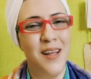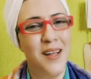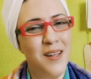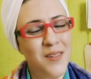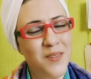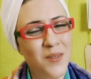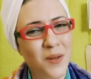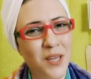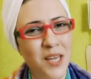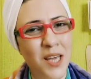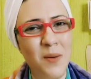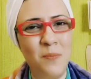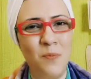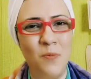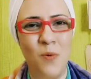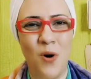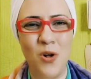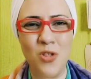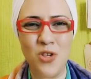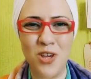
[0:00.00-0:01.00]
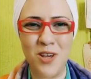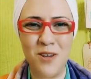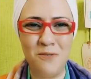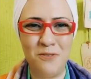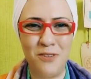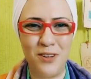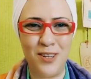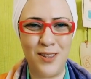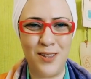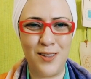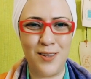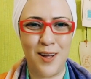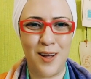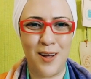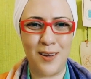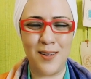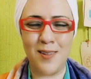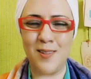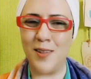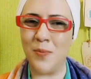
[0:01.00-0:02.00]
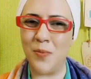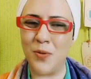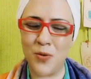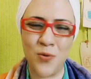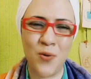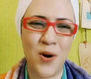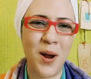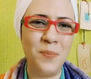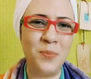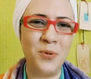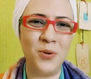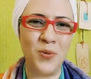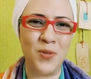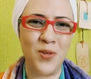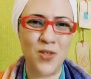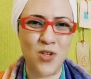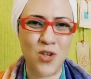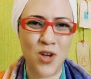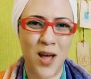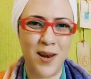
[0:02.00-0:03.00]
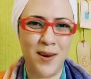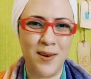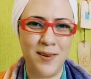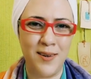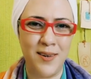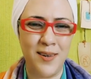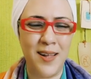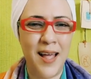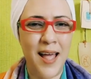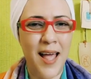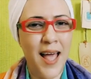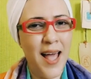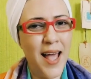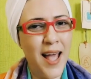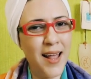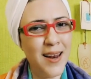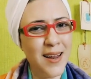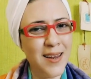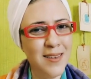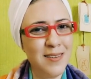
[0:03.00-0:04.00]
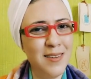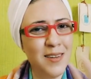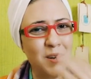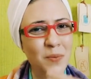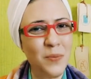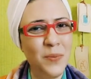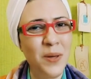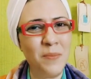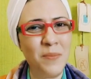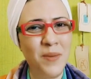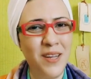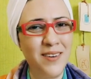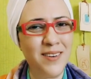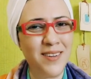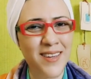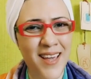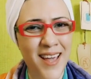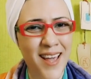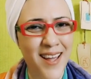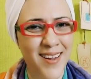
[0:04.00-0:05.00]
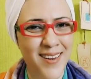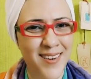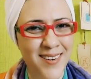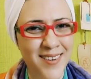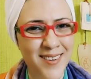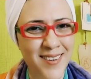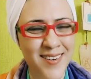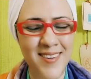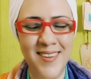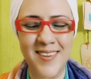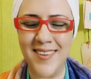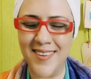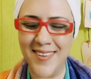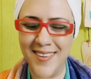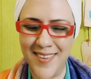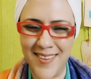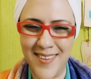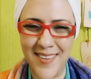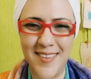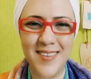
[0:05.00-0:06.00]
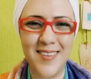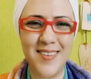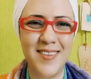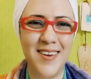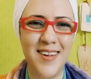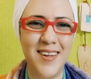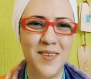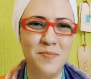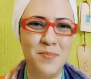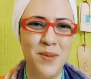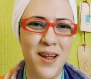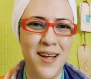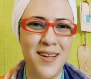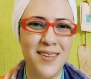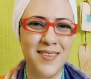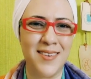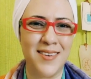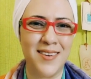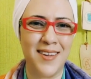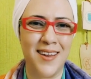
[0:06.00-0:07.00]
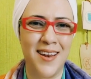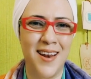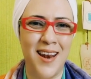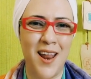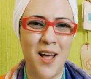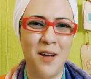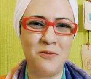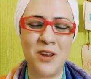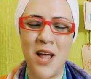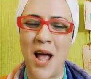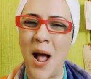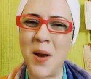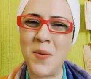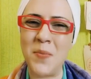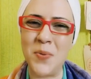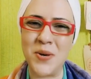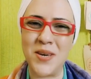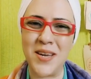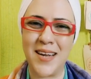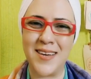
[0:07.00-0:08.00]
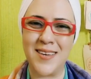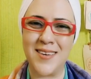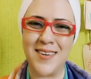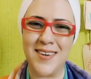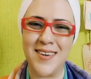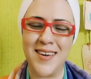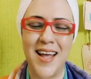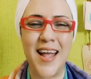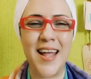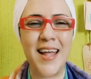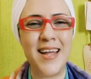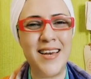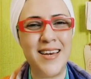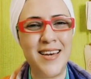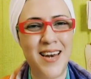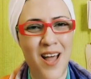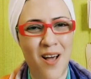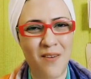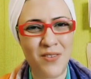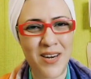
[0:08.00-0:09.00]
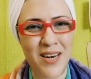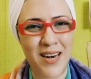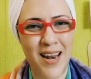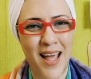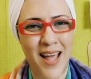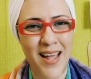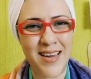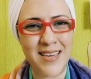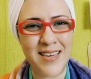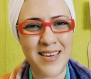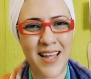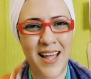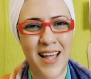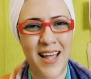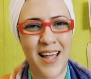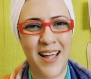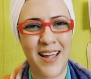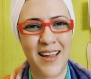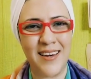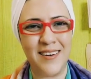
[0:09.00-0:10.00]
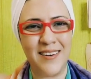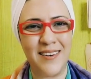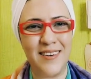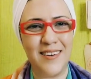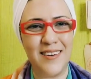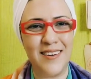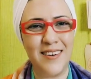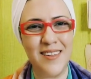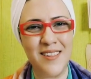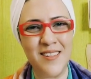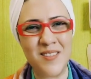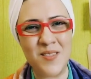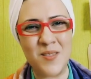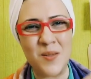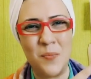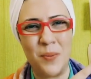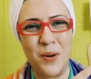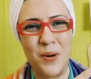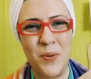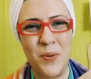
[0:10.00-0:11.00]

So keep watching FitTak, subscribe to the channel, and until we meet again, stay blessed, loved, and protected in love and light and super